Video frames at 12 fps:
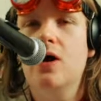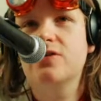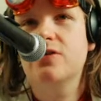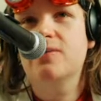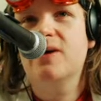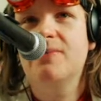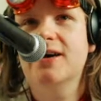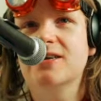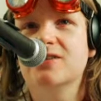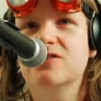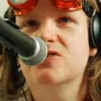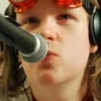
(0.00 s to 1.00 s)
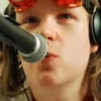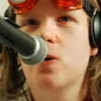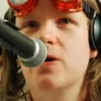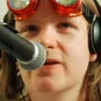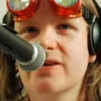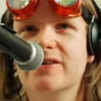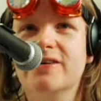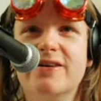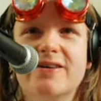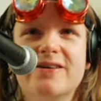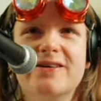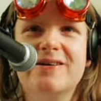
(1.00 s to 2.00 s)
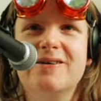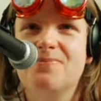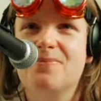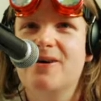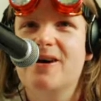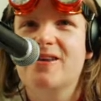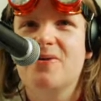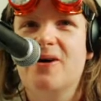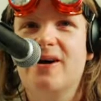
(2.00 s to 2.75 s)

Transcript: don't know about badly, just wonkily. But anyway.